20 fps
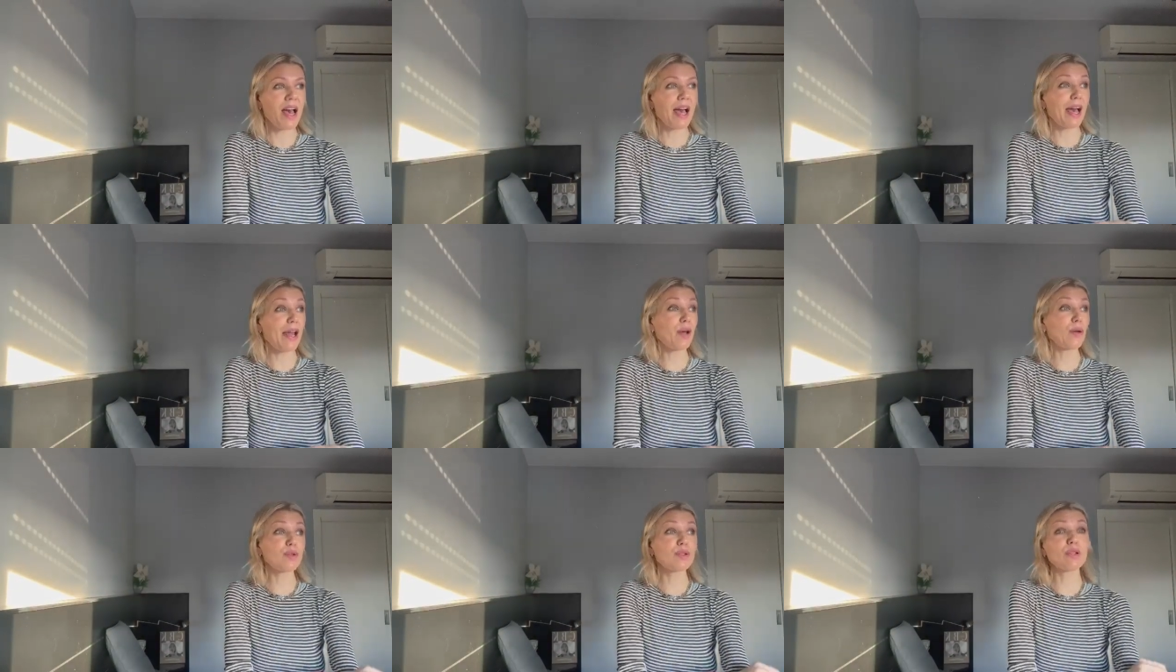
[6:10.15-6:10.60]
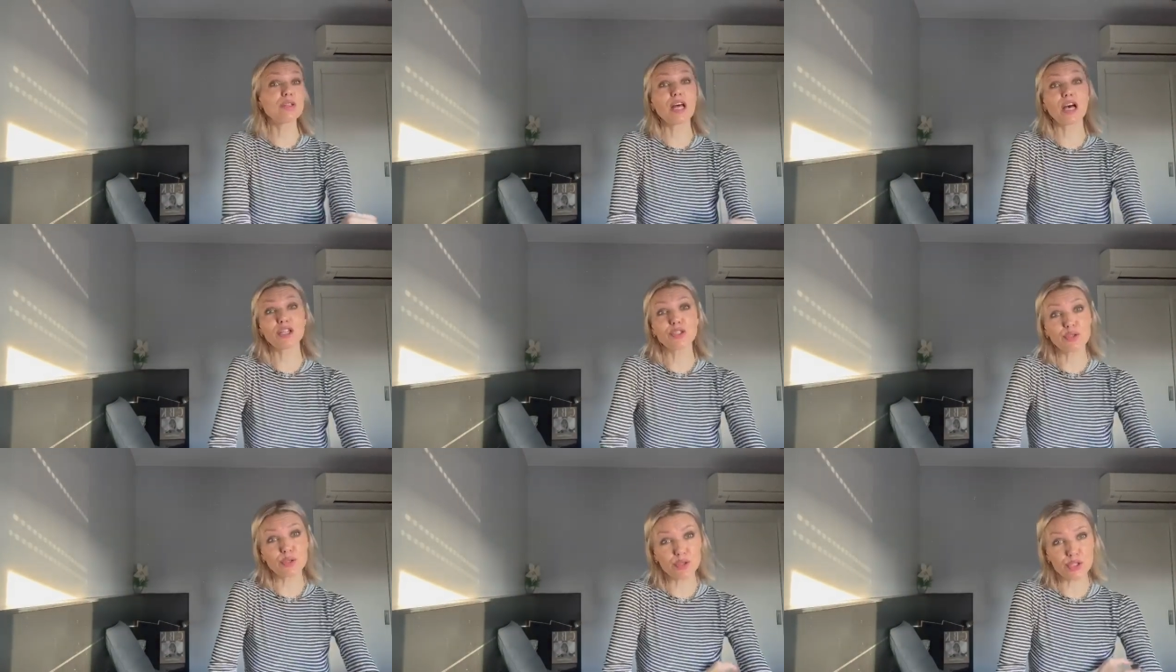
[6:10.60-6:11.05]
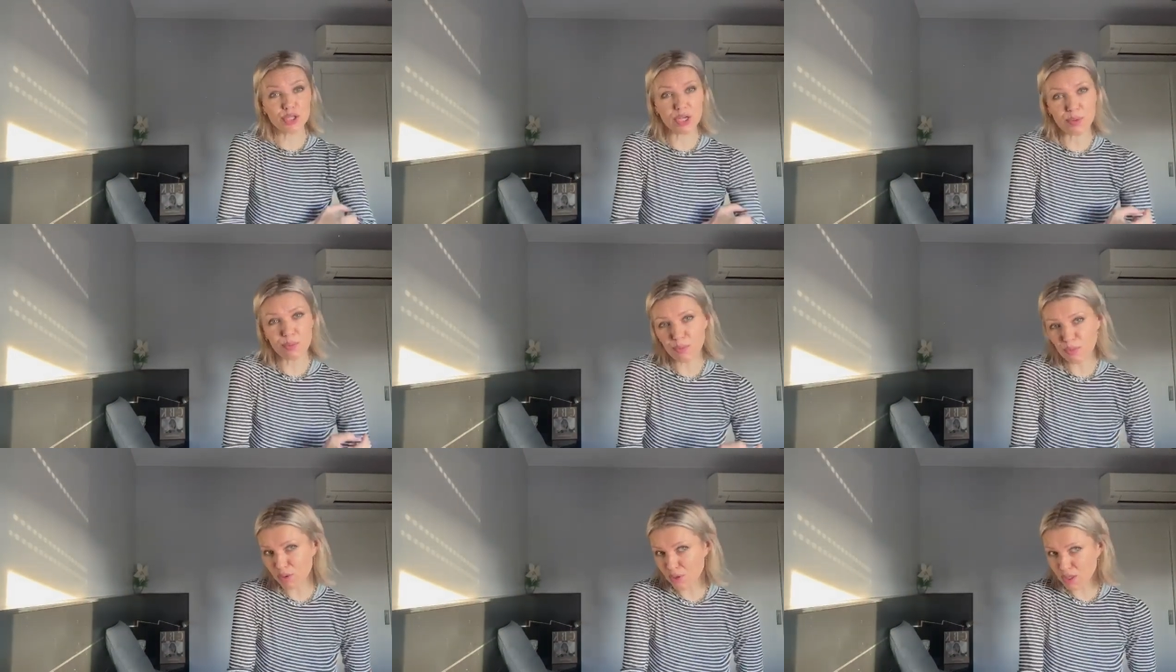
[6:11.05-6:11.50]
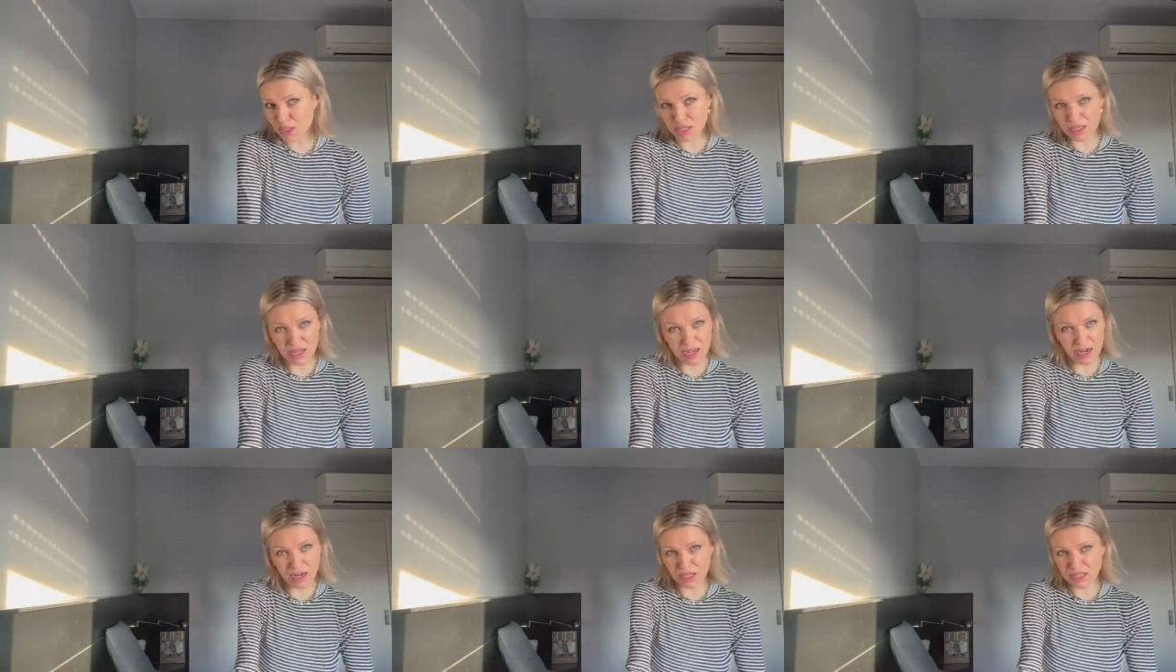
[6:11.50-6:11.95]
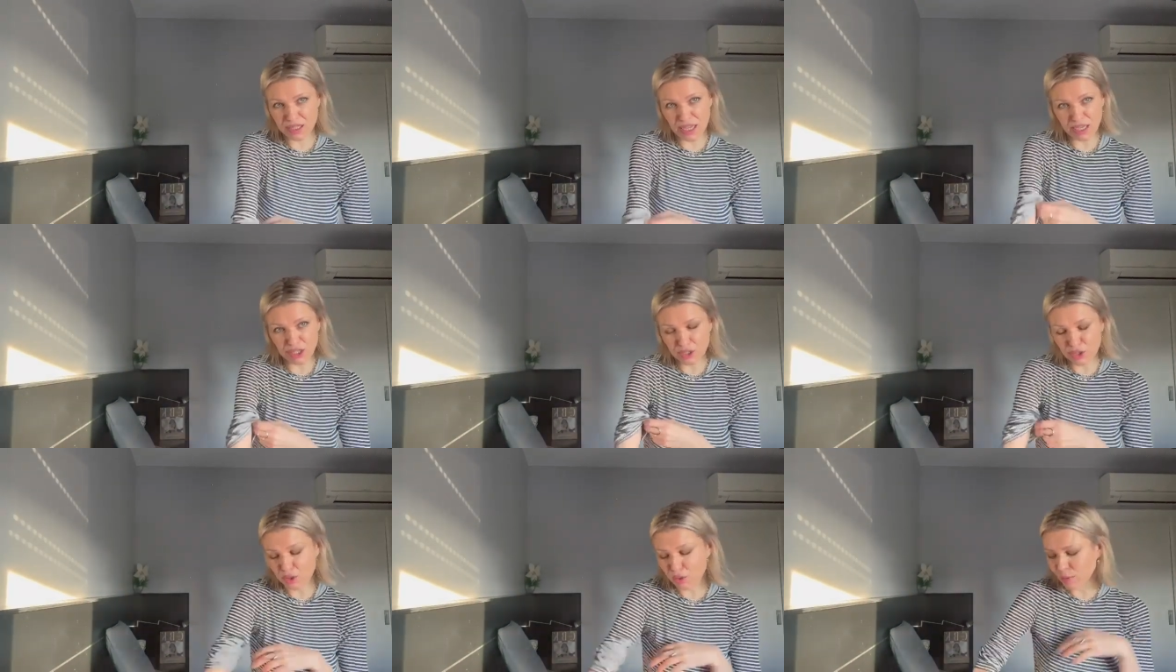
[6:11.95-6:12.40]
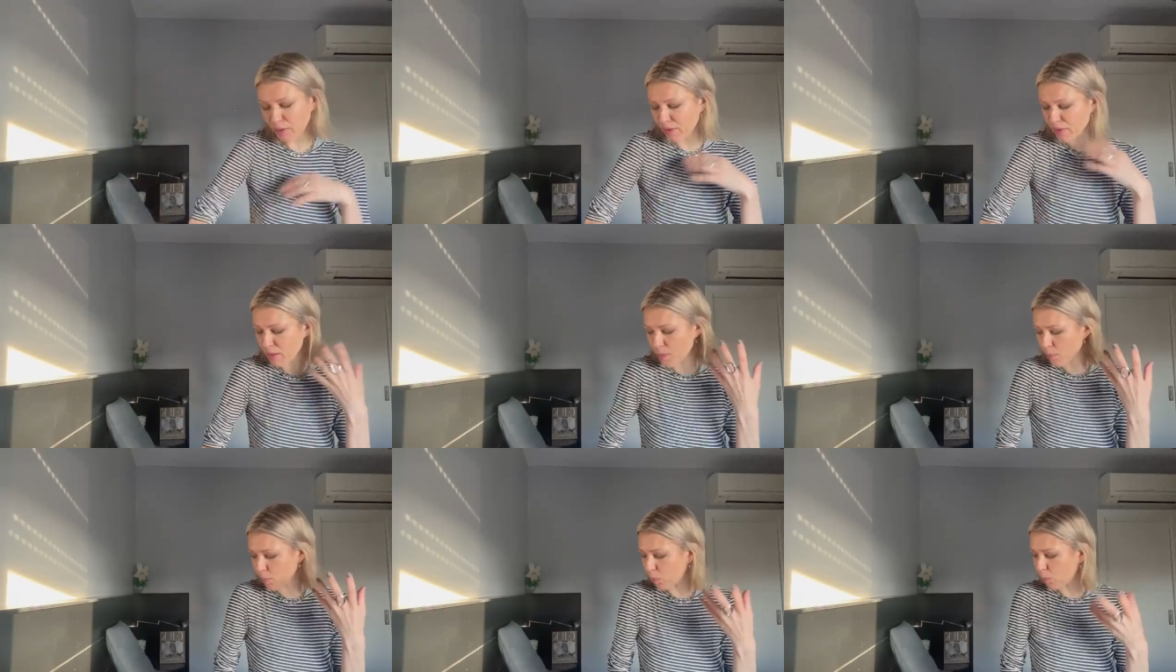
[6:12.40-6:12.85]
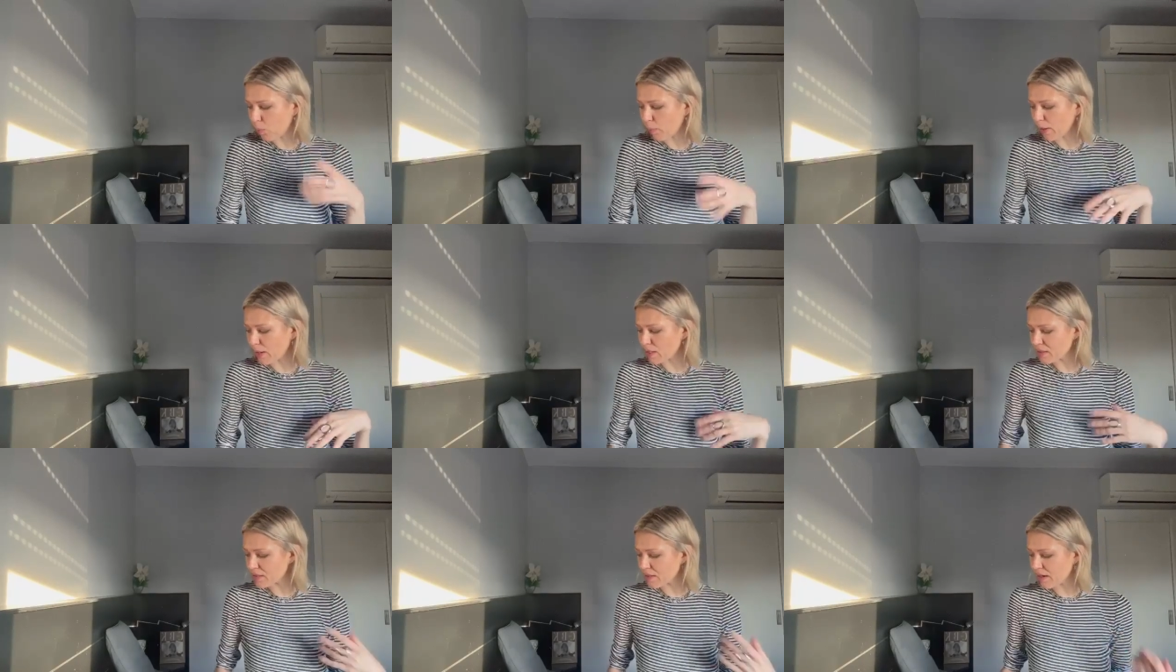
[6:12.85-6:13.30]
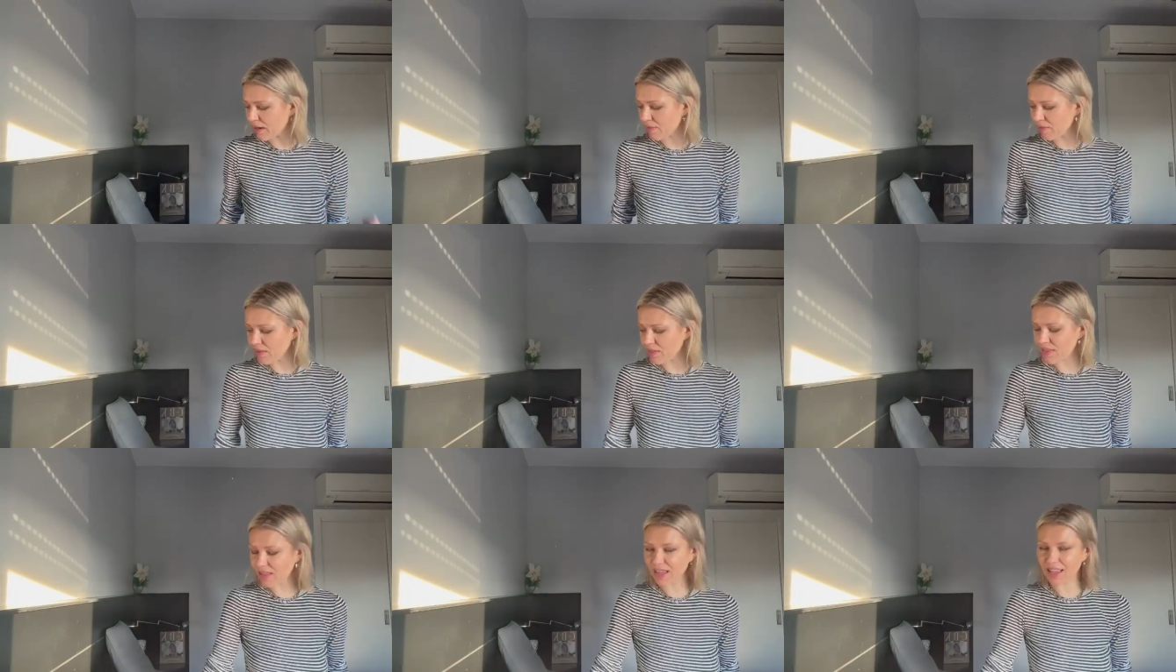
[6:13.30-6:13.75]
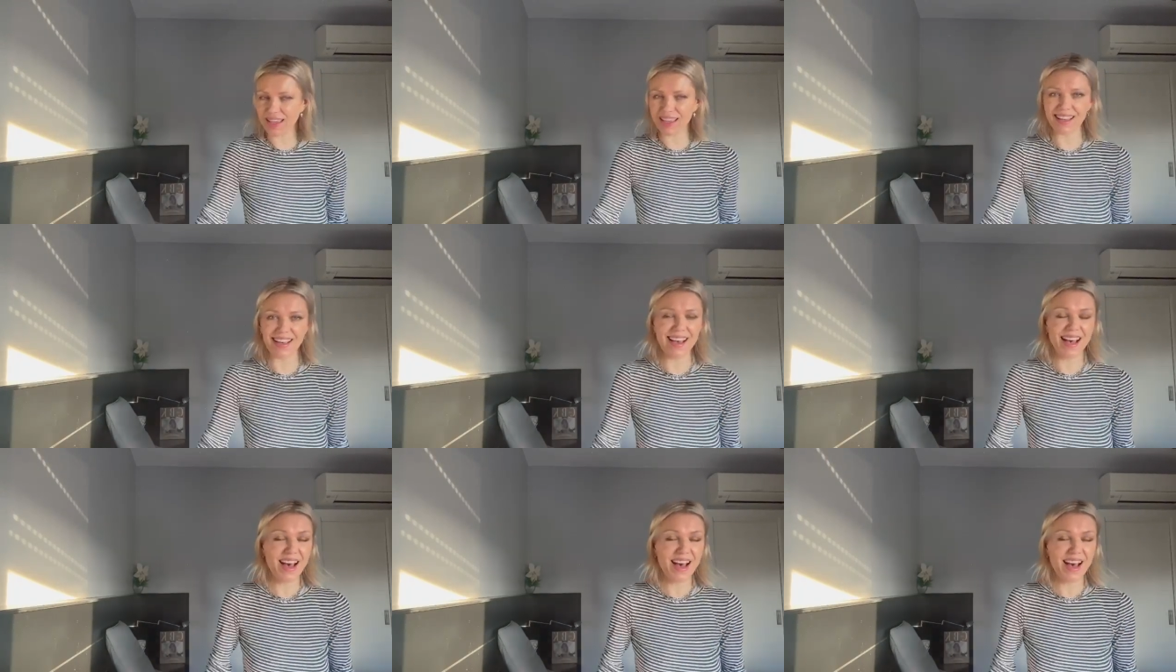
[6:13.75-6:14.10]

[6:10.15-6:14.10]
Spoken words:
and also not too shimmery that accentuate the pores and everything.